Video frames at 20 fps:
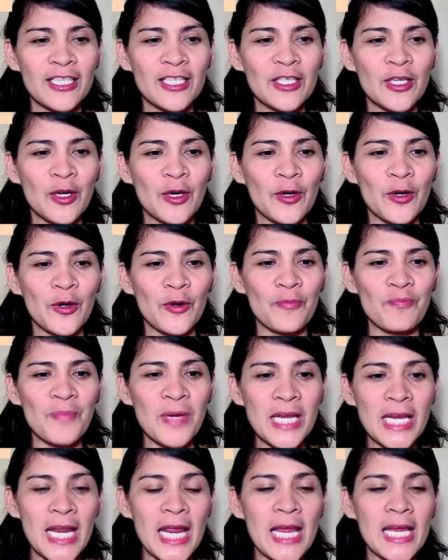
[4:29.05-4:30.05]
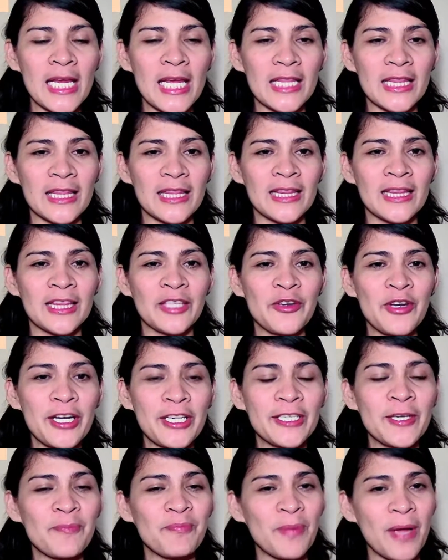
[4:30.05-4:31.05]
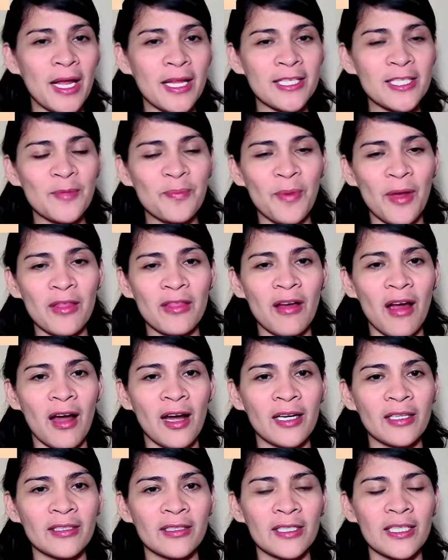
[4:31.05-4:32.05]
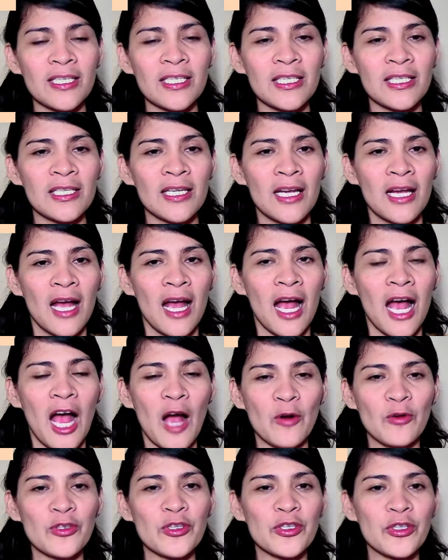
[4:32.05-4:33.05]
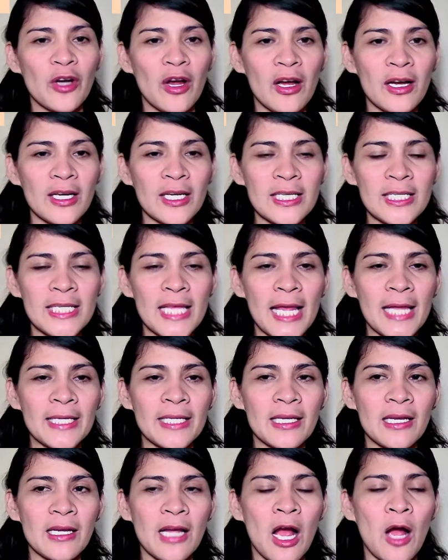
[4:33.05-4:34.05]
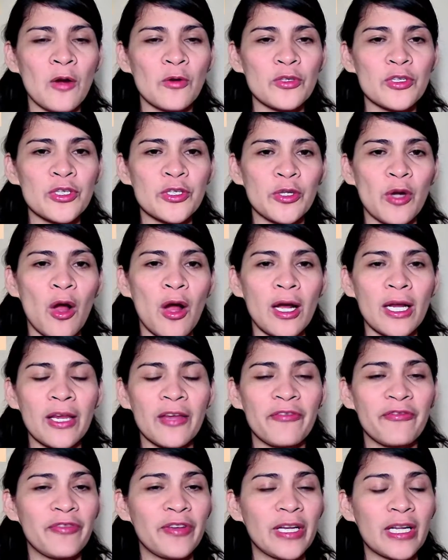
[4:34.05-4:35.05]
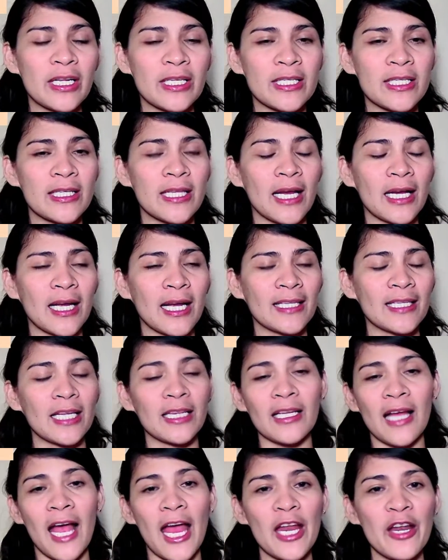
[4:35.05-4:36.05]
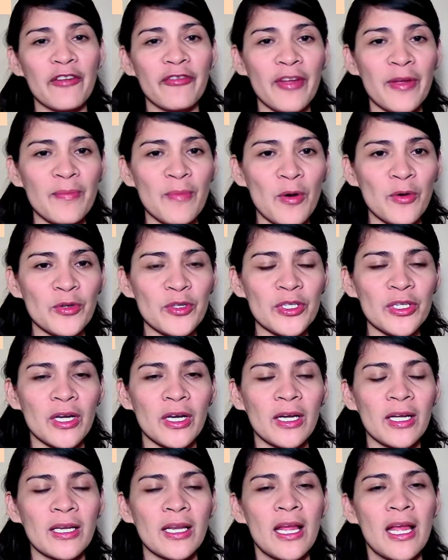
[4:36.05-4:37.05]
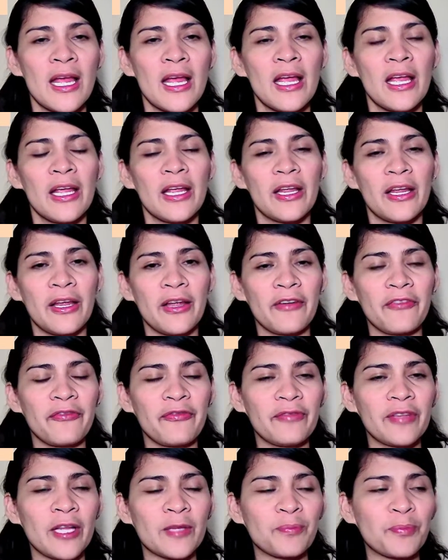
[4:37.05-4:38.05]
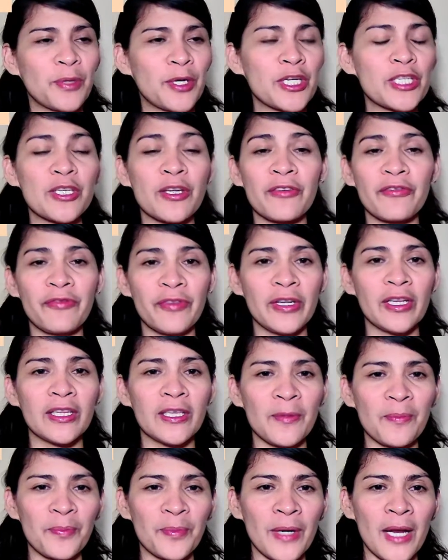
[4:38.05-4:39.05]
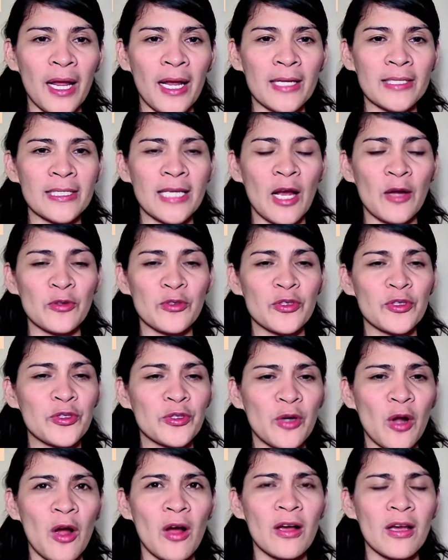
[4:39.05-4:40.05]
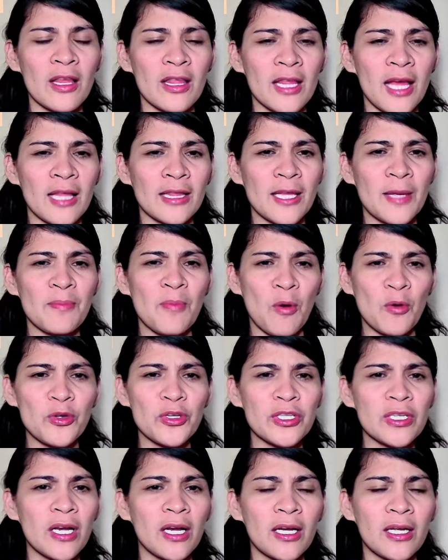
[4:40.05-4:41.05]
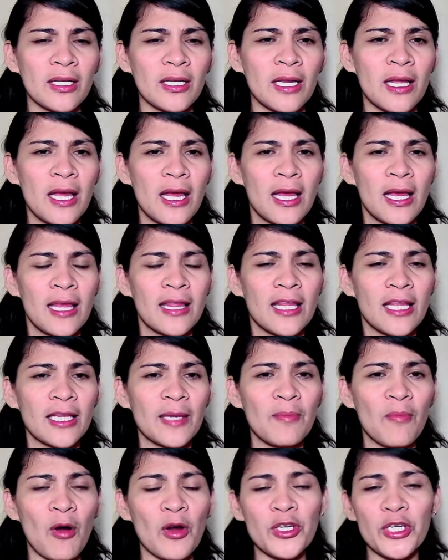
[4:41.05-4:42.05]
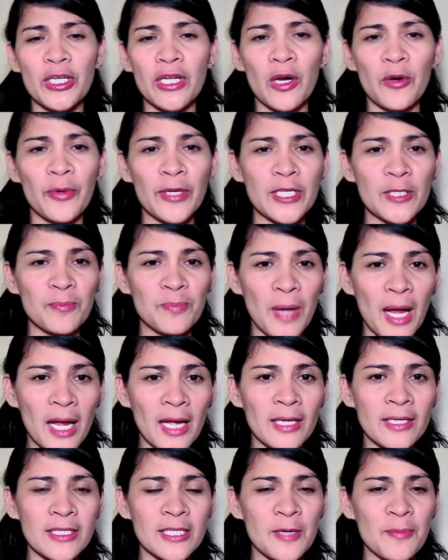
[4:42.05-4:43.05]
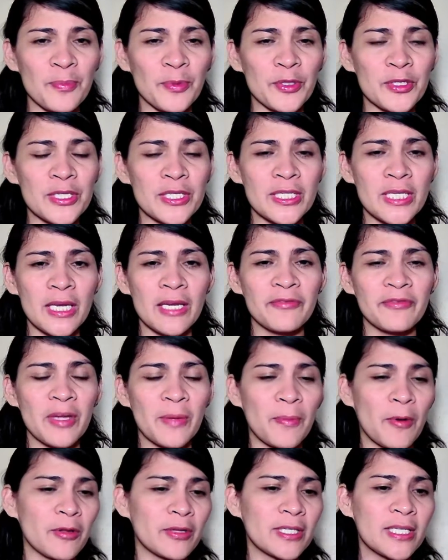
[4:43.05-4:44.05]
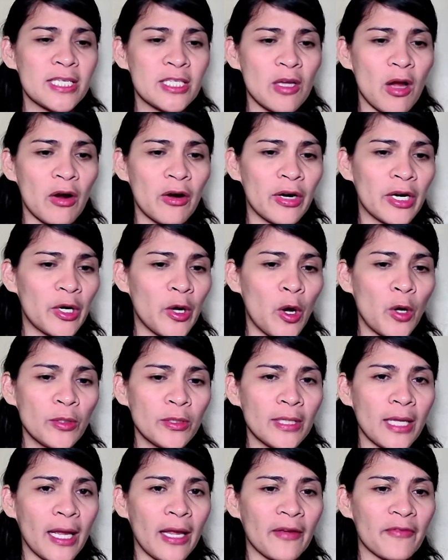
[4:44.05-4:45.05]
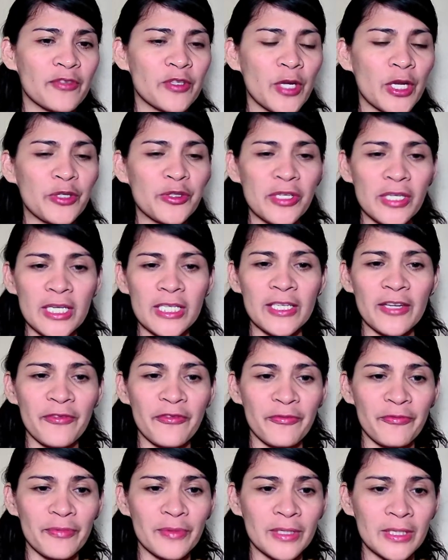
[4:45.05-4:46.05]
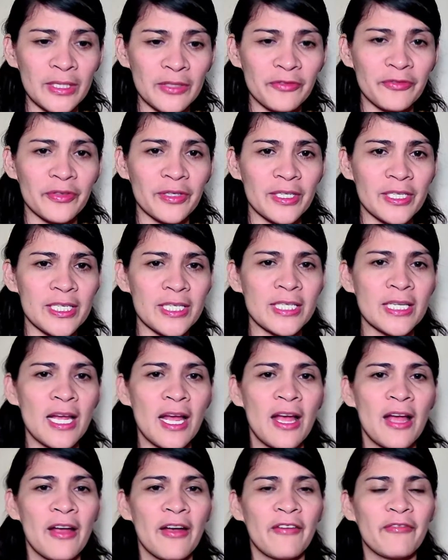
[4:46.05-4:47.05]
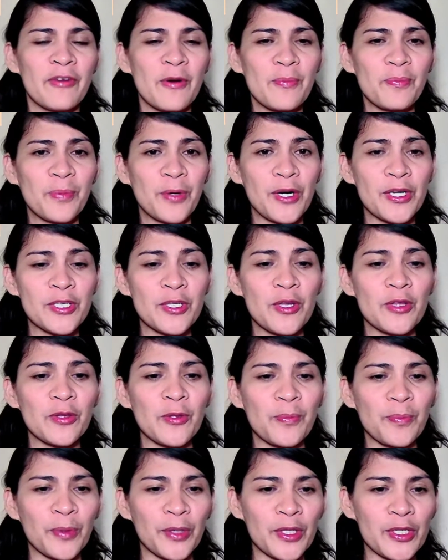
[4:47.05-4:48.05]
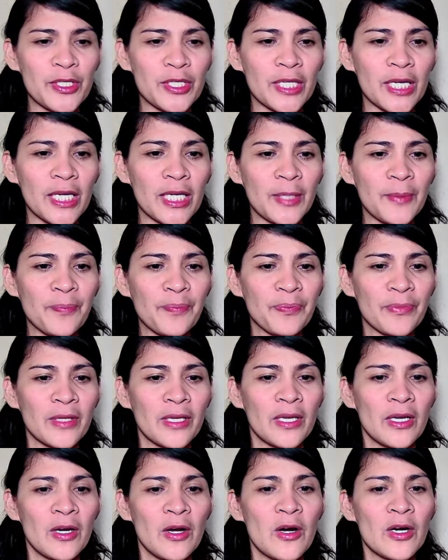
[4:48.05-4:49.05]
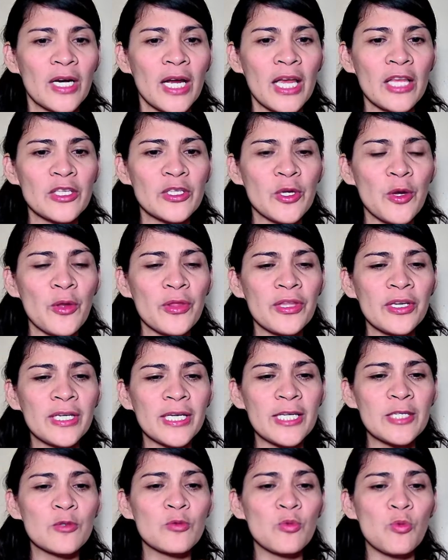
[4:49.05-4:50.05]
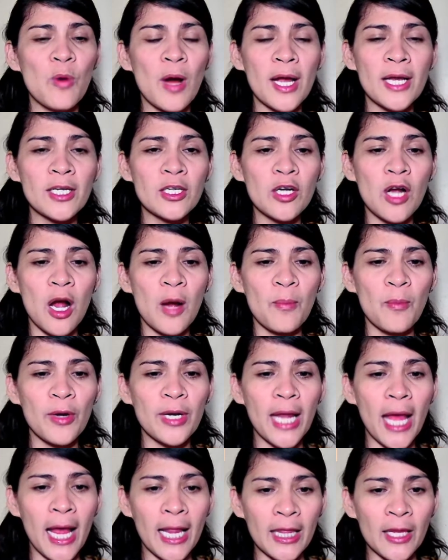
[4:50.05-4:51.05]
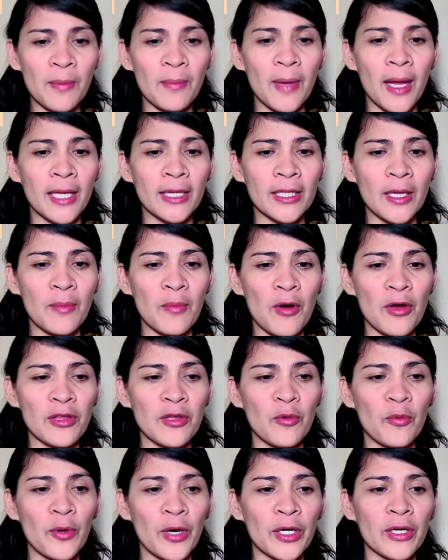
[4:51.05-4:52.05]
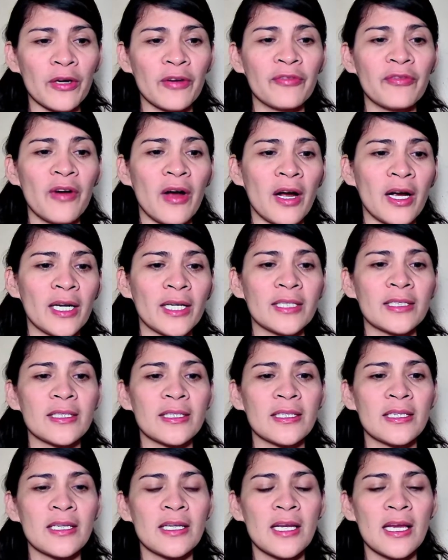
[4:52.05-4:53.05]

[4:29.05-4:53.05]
So meaning it really depends upon the artist, how strong he feels that kind of emotion. If that person feel depressed, how strong that emotional response he perceived about his or her own life. So it really differs from person to person. Okay, so there is one common element among the work of art.